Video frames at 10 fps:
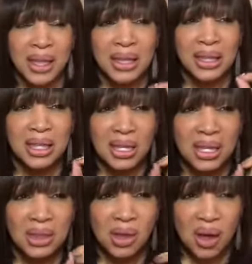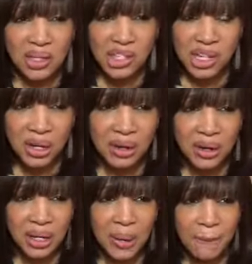The Lost
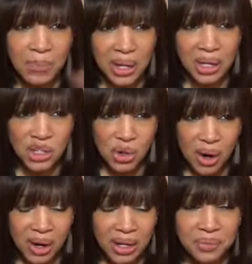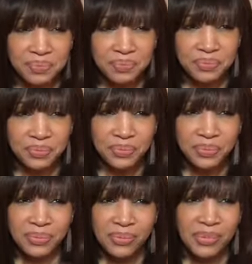Cherry that I tried,
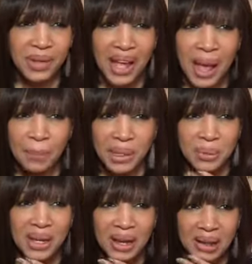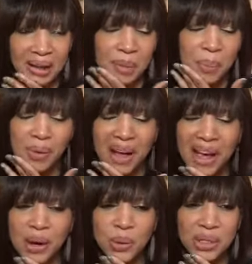I maybe got a couple
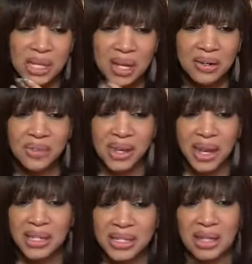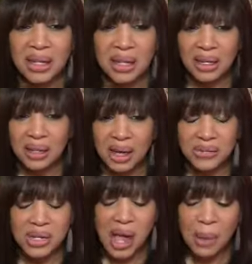hours out of that. I didn't get a lot of
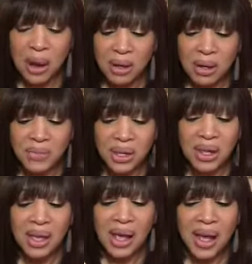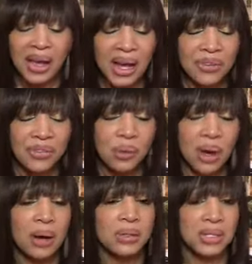time out of it. I got a few
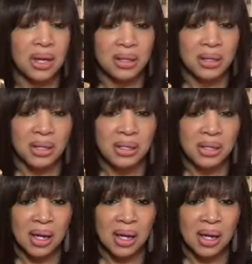hours out of this.